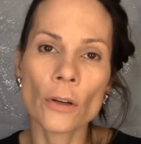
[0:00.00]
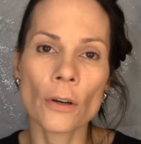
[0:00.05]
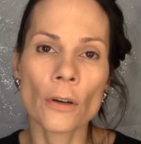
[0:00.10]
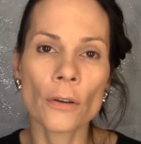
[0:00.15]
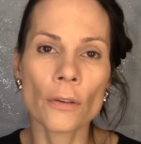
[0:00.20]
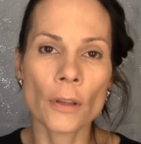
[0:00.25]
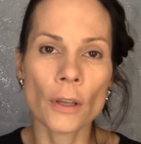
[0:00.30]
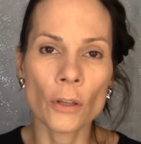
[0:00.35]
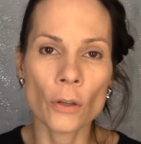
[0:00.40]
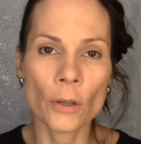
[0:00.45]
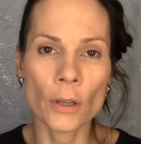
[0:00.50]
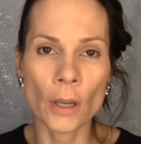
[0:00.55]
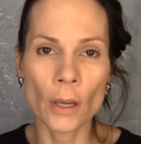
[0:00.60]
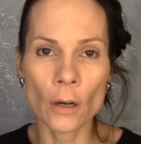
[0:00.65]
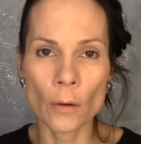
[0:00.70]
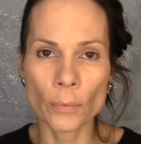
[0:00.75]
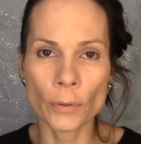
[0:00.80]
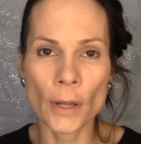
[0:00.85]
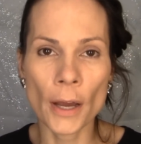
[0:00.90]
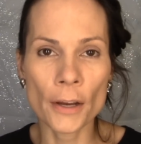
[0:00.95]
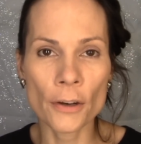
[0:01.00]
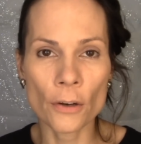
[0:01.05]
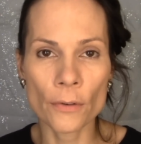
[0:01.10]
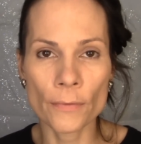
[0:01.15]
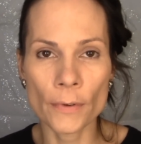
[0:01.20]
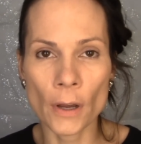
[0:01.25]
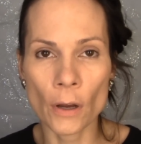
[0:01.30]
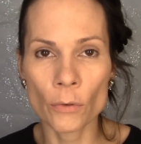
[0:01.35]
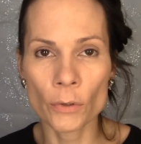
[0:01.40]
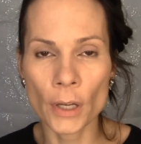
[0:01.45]
to her that you can't apply your
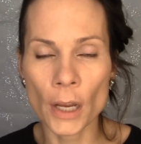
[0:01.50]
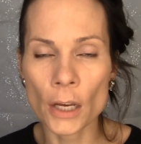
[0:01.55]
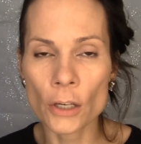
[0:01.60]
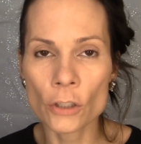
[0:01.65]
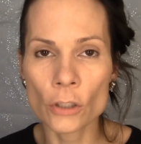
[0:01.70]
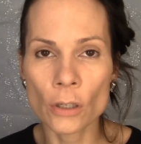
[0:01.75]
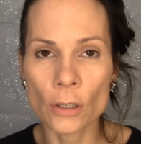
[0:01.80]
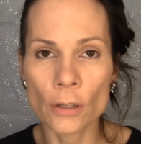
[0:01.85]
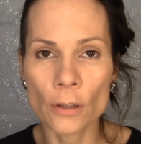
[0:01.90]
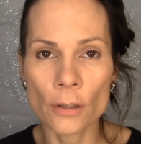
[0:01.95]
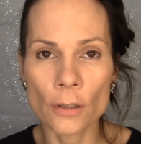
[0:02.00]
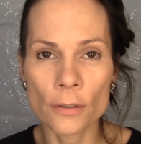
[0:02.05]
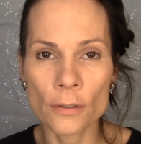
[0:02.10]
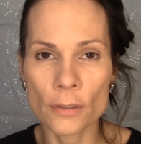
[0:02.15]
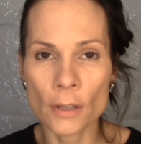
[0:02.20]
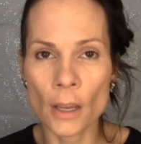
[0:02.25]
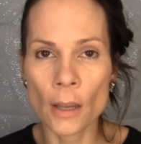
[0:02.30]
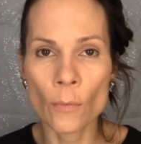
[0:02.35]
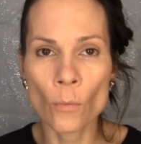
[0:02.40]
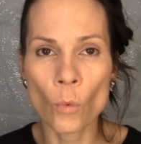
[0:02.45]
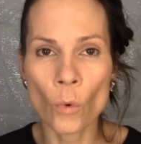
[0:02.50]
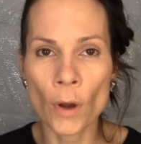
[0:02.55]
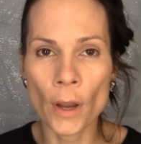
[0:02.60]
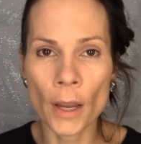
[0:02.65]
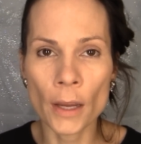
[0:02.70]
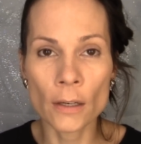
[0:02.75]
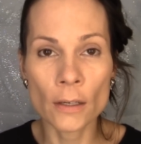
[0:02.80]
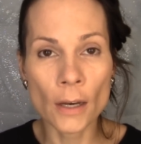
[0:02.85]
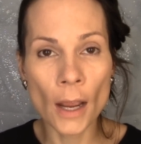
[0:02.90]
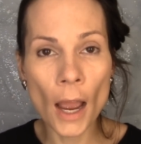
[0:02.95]
foundation the same
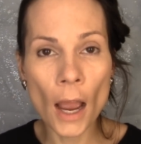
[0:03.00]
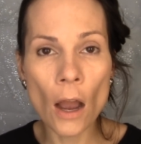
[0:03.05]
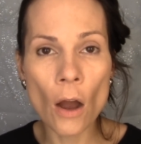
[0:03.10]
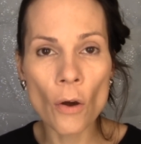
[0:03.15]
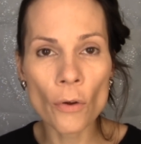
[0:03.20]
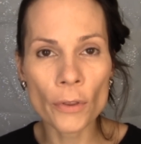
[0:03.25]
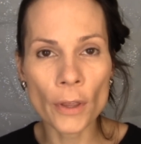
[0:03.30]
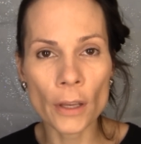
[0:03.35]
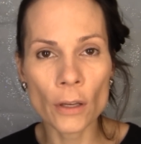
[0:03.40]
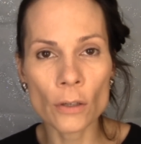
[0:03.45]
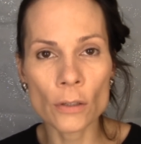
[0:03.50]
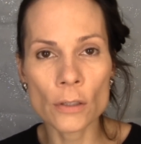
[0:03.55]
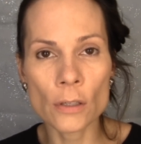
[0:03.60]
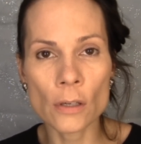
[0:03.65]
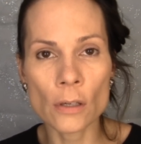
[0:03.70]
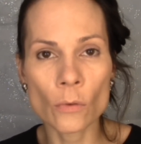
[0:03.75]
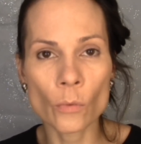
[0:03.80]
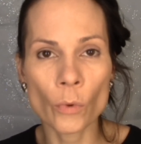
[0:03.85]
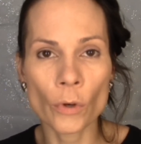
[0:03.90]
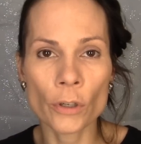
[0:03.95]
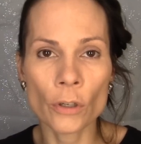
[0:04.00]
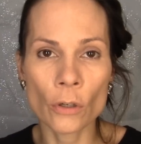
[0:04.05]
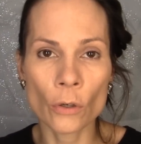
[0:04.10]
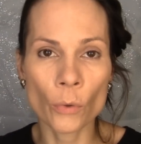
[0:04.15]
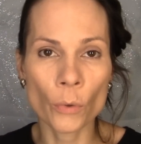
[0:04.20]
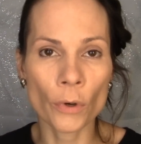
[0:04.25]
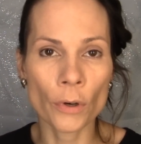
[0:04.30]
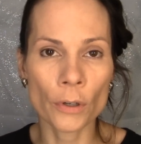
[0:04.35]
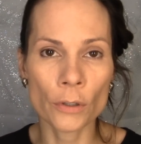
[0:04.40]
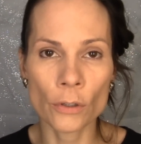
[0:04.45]
way now that you did when
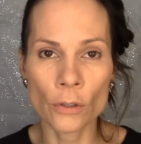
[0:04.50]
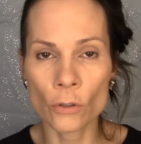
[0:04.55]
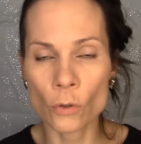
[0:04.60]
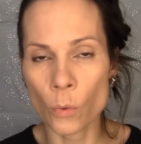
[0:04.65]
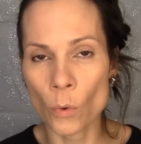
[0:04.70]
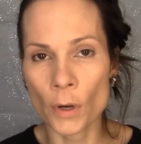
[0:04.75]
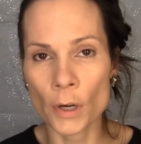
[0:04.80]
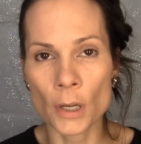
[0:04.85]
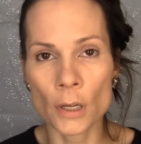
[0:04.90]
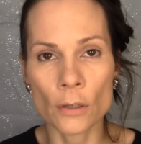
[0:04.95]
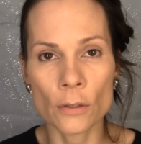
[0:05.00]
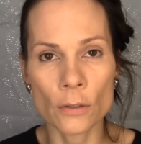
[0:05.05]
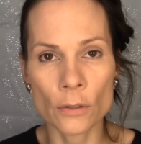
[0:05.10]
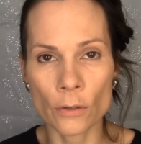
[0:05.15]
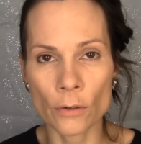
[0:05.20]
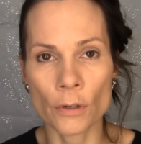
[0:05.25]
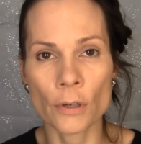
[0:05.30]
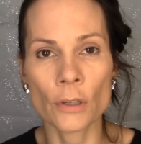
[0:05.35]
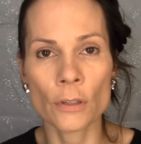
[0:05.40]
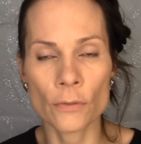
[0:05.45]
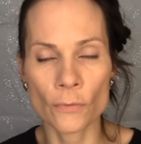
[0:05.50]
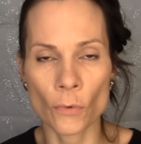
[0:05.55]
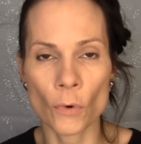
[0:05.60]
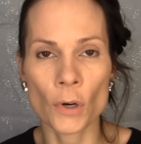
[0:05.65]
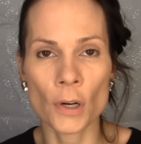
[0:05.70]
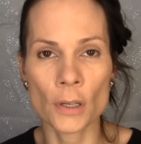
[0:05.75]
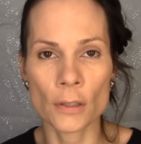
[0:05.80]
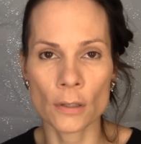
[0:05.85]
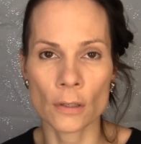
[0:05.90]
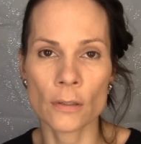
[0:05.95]
you were in your twenties, thirties,
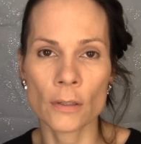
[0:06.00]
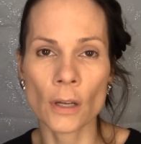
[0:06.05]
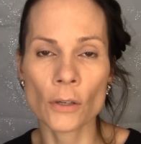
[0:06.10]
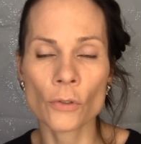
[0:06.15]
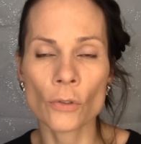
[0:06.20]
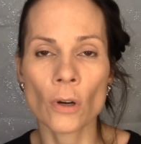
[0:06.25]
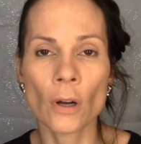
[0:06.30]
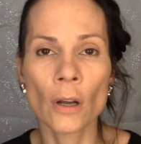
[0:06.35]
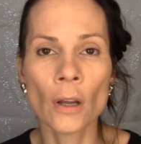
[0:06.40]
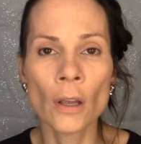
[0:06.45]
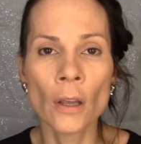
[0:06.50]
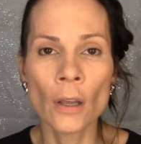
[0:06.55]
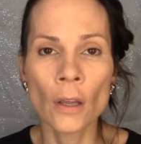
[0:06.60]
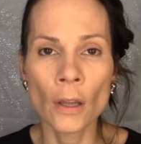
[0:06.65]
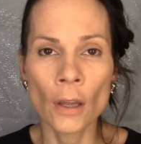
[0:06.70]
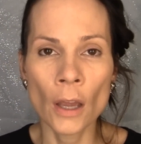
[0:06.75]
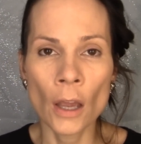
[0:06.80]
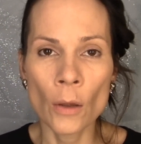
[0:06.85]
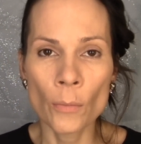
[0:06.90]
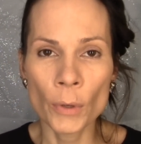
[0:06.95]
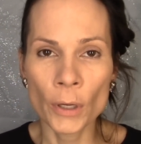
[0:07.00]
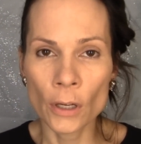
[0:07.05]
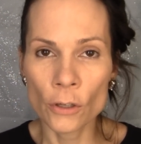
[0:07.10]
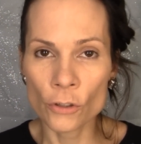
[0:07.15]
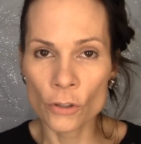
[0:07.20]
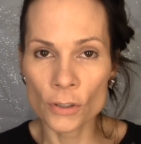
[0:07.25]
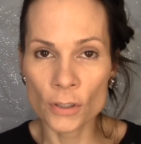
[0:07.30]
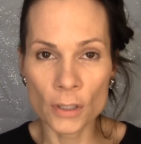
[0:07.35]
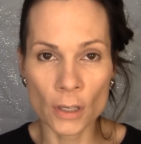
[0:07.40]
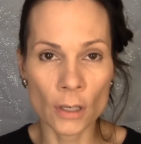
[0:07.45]
forties, et cetera,
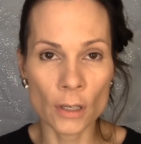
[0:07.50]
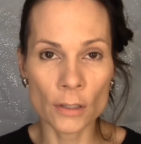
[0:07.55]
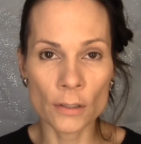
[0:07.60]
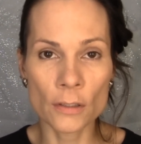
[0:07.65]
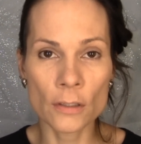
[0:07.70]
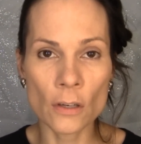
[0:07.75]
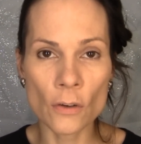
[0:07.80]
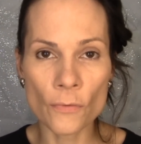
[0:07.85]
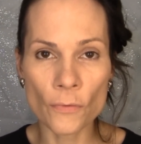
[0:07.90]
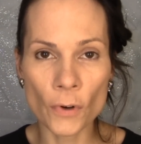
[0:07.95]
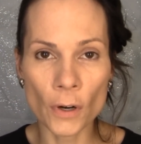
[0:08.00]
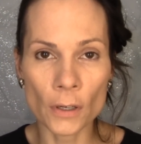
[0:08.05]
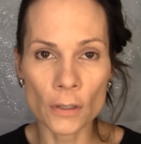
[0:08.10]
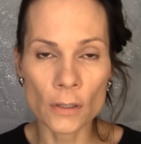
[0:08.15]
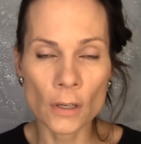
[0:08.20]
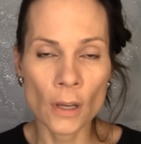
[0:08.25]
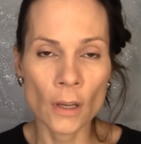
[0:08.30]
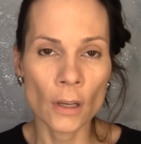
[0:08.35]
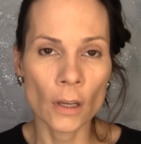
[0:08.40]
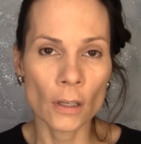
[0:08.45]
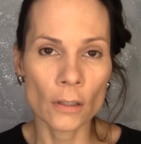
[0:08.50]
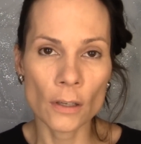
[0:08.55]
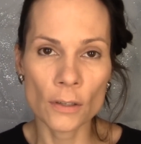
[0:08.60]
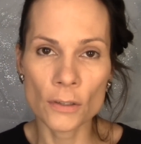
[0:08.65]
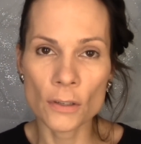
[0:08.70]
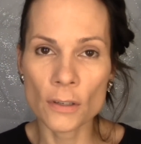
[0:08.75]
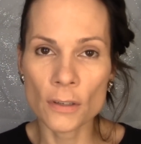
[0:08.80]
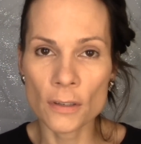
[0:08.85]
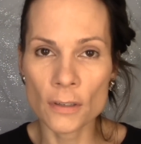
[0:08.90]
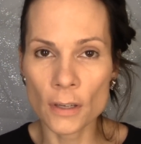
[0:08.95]
because your skin is different. It
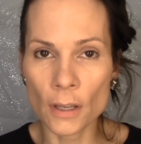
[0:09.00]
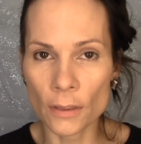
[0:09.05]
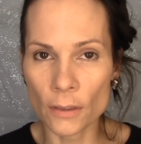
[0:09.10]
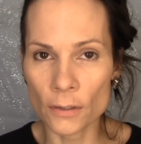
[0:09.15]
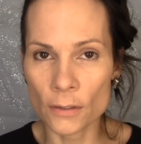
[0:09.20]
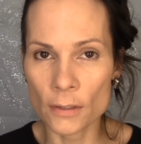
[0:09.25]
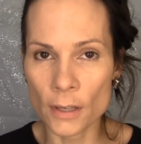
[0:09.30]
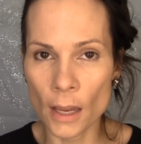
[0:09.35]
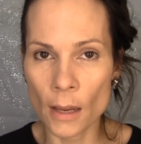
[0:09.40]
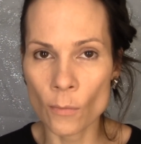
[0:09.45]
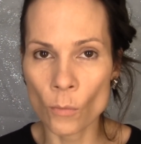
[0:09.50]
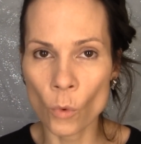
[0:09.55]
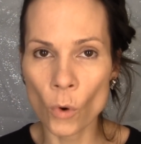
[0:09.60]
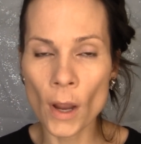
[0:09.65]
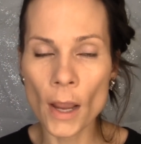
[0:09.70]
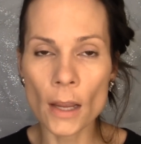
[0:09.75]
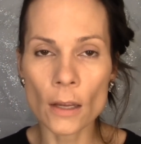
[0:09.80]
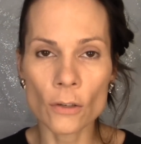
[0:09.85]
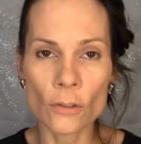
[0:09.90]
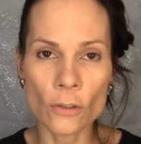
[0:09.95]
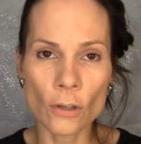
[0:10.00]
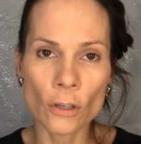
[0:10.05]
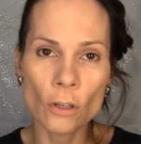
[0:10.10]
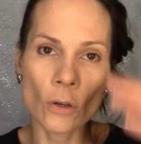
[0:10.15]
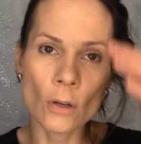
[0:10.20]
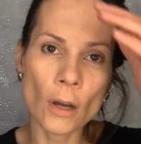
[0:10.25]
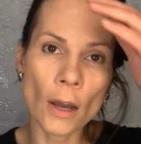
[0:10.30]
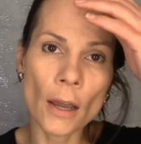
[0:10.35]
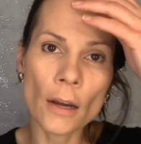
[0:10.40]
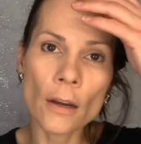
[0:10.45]
doesn't sit the same way, so
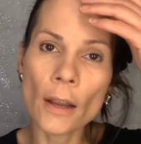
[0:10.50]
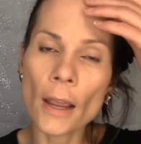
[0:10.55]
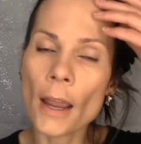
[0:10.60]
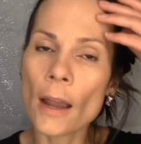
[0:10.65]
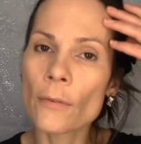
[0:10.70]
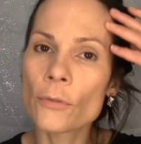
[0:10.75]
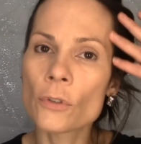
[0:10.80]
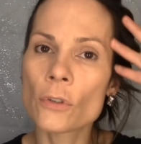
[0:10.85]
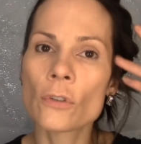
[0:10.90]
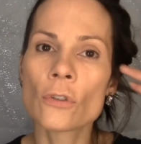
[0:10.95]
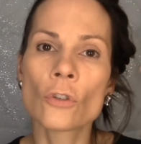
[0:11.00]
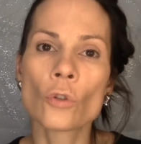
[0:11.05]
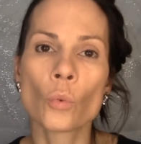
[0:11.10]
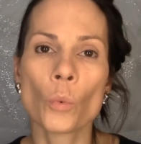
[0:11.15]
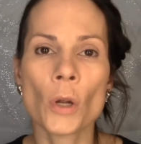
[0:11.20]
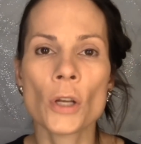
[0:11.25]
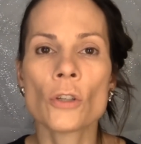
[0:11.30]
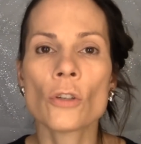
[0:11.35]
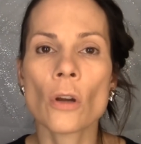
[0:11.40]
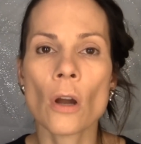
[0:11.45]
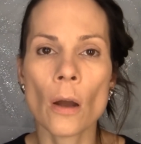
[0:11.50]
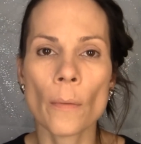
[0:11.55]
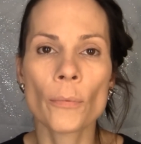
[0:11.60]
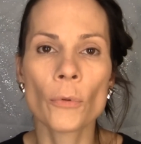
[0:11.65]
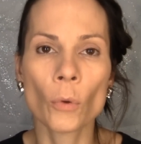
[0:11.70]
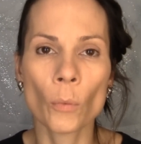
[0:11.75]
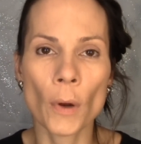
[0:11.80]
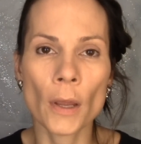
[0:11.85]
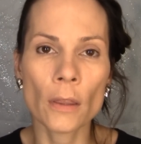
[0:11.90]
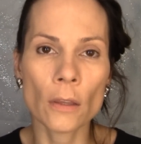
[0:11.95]
you kind of have to switch up
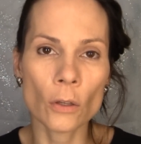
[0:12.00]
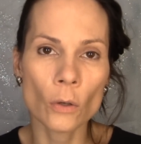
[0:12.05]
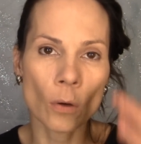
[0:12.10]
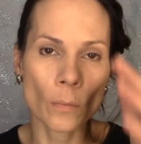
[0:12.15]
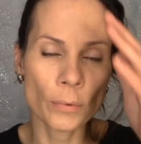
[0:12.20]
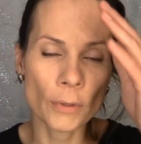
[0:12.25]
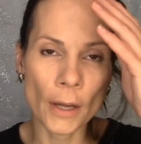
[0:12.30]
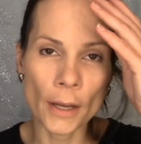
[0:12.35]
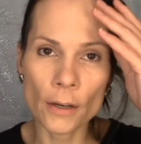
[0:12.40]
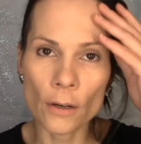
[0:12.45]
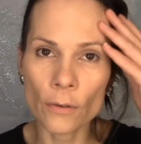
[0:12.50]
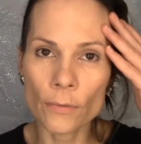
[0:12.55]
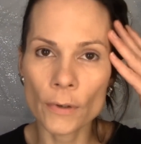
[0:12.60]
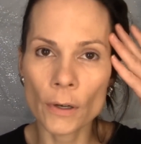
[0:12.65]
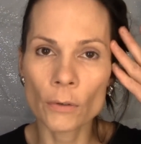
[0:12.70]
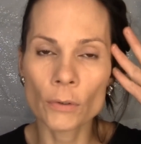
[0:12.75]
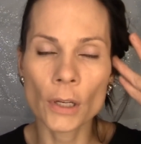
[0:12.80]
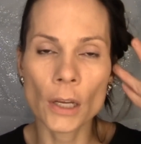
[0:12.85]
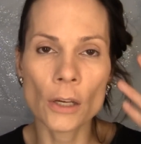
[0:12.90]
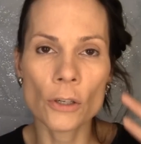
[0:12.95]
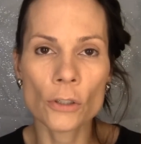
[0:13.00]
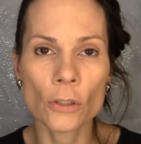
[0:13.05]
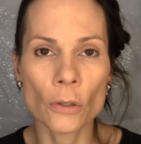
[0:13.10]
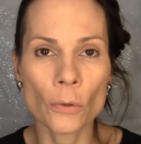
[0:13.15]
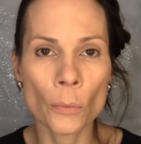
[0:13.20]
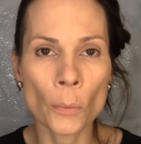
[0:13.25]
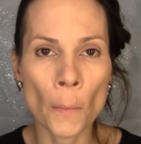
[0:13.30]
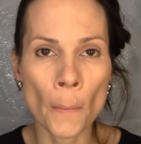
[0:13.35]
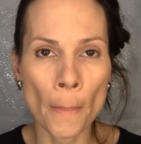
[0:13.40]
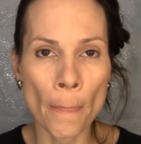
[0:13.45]
the way that you apply your
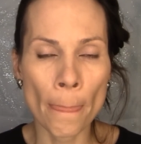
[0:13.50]
foundation.